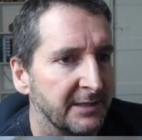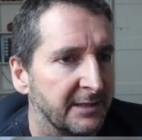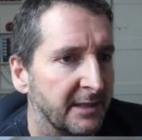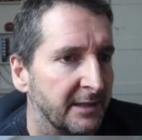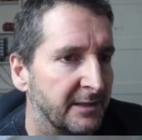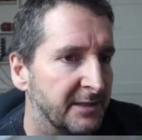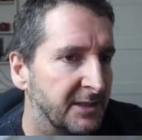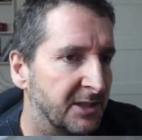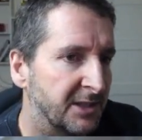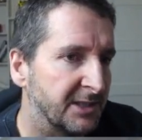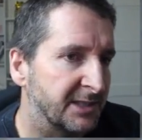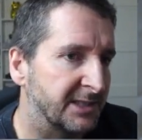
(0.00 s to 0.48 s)
So
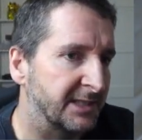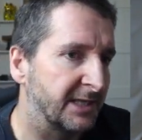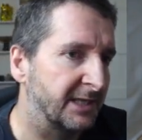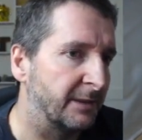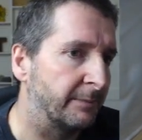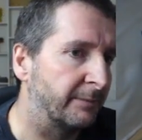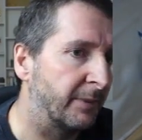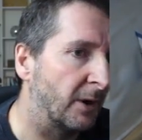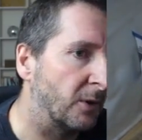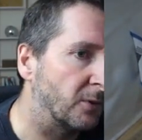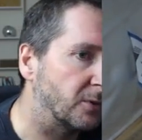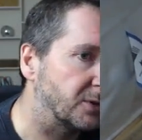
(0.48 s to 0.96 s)
as you can see, the
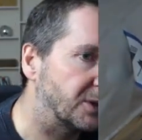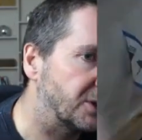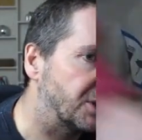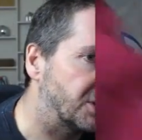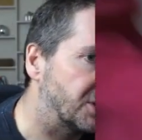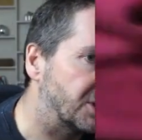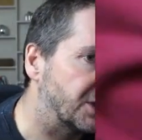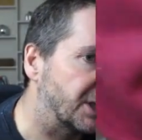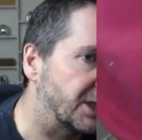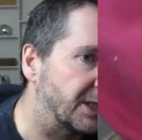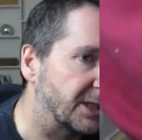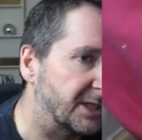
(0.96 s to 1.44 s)
bolt is
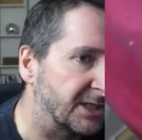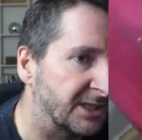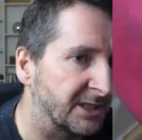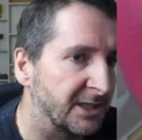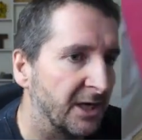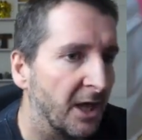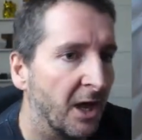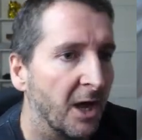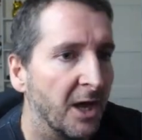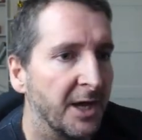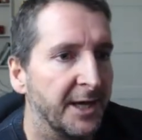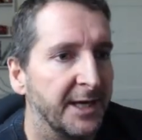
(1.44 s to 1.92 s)
just going to
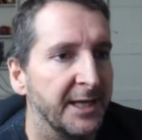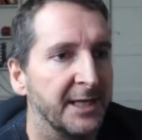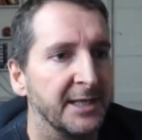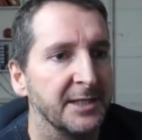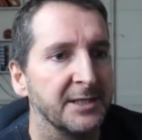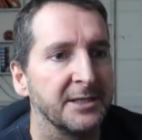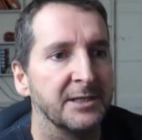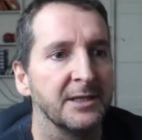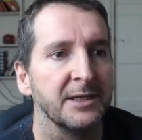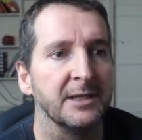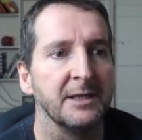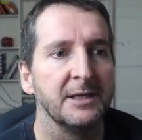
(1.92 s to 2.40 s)
slide
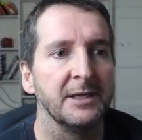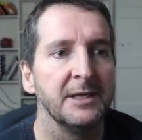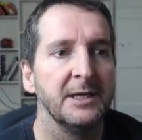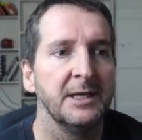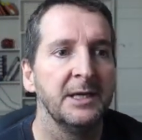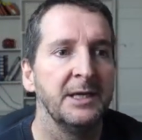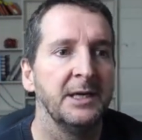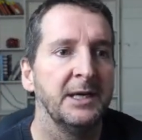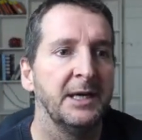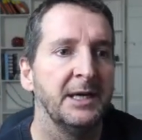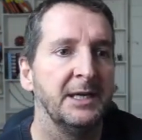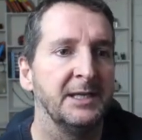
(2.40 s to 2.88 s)
into
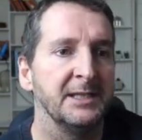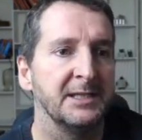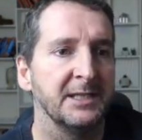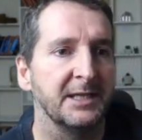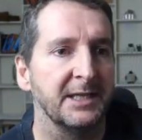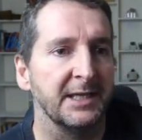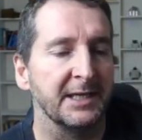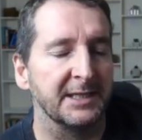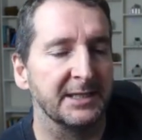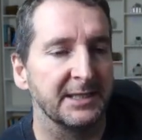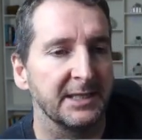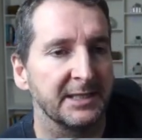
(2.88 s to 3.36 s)

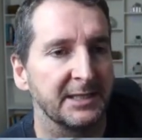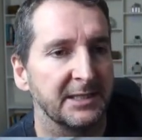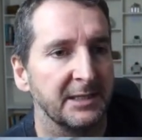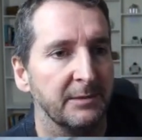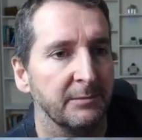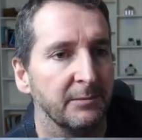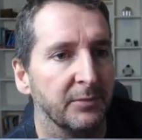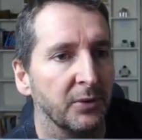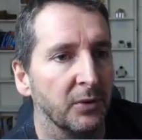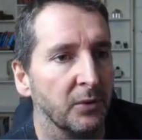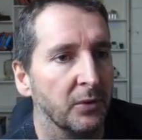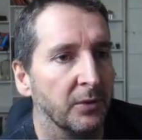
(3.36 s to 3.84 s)
the
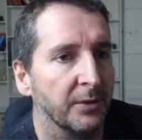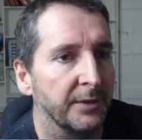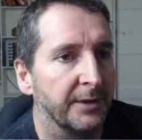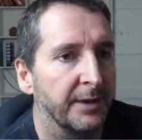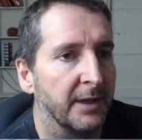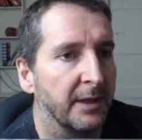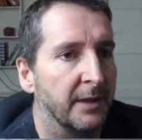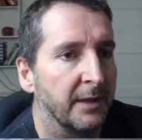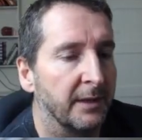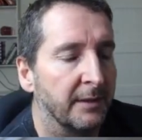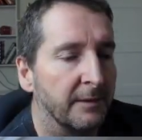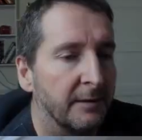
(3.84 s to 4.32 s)
existing board
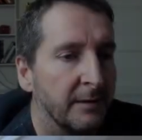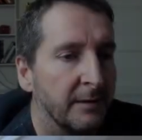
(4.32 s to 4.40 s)
there.